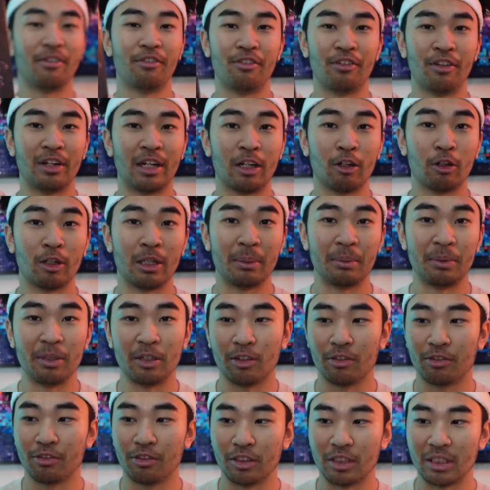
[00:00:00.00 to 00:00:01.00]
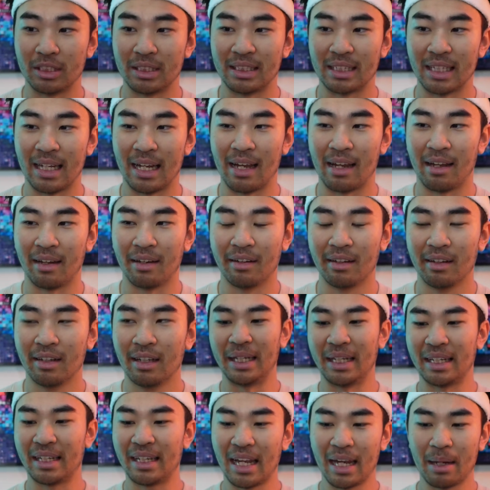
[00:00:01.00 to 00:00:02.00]
very beautiful set.
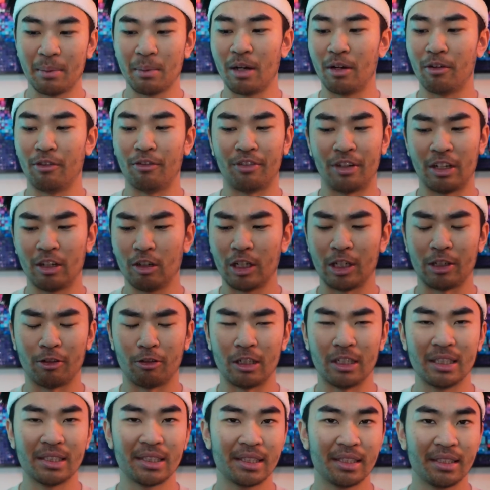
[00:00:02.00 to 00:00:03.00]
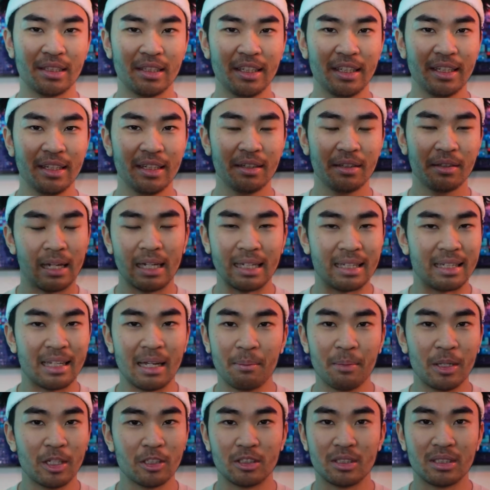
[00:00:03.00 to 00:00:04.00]
It came out very recently. It
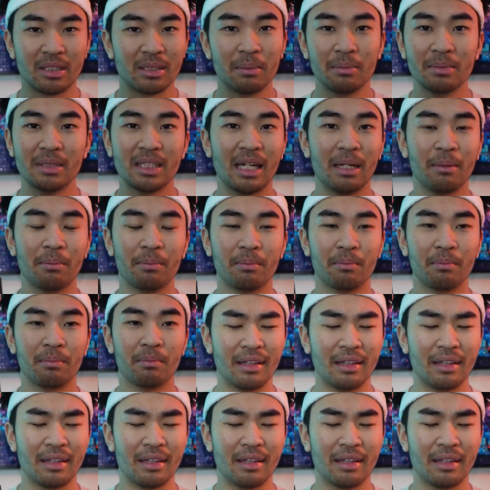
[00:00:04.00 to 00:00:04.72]
came out sometime